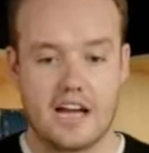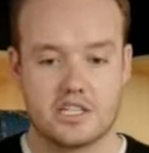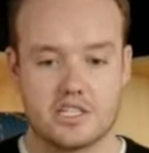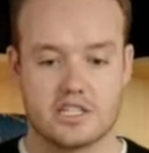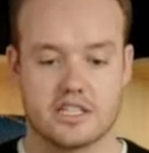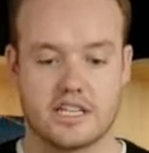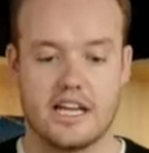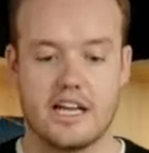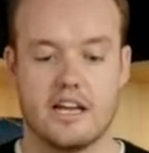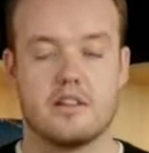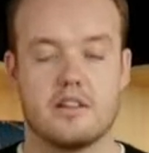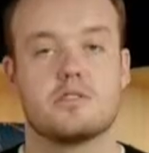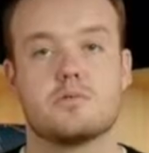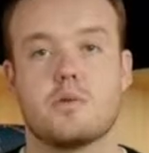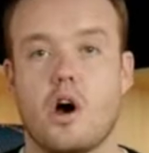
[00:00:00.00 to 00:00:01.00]
actually,
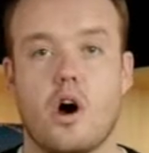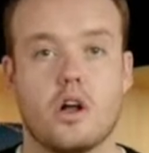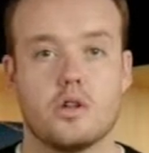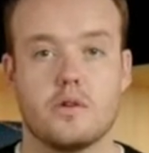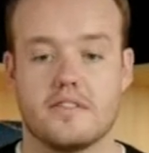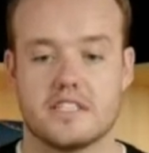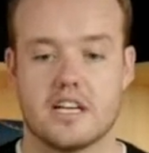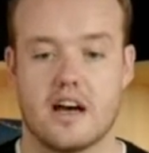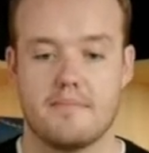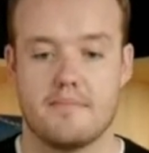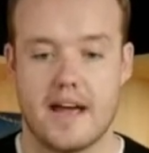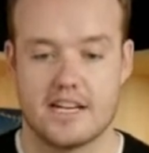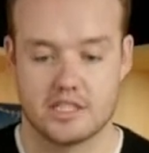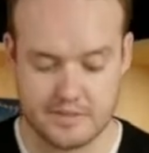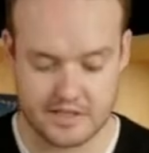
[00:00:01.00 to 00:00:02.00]
and this is what all Louis
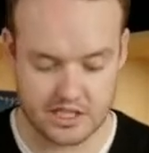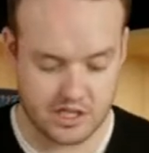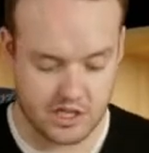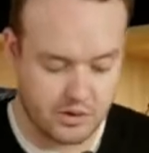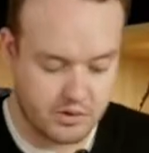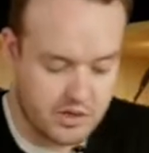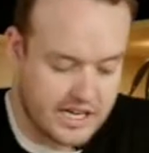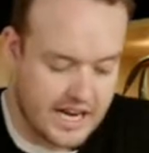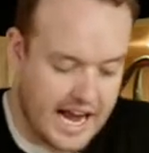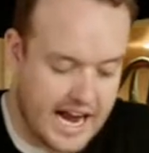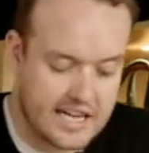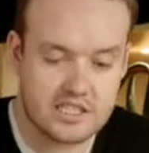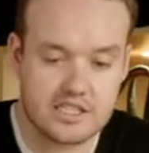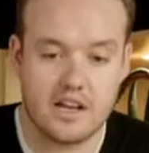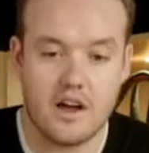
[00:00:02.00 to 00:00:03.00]
Vuitton bags are meant to do, you can
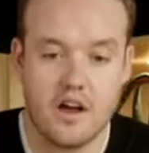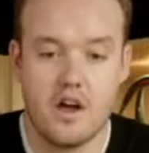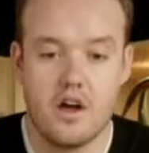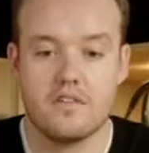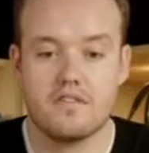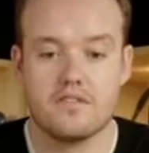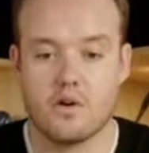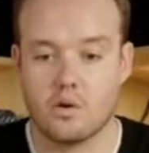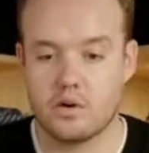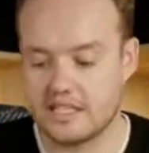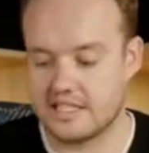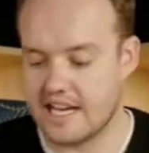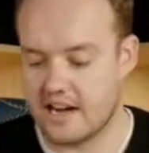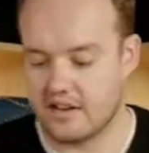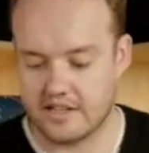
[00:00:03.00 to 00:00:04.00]
actually fold
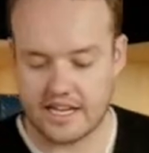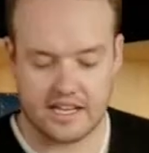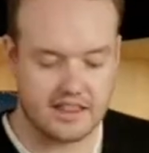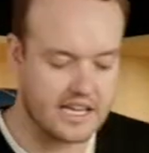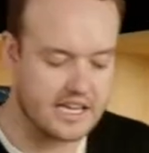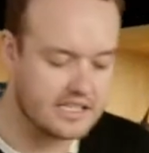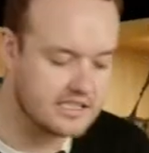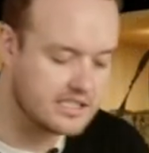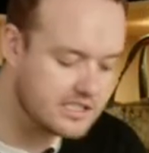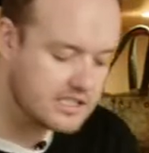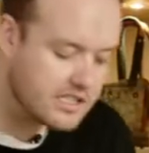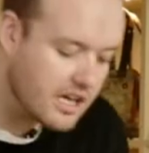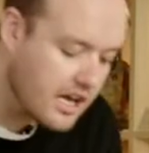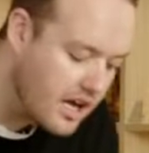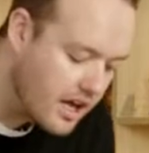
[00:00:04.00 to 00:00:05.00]
it down like
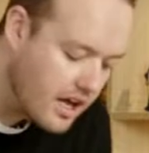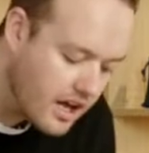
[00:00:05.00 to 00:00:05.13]
this,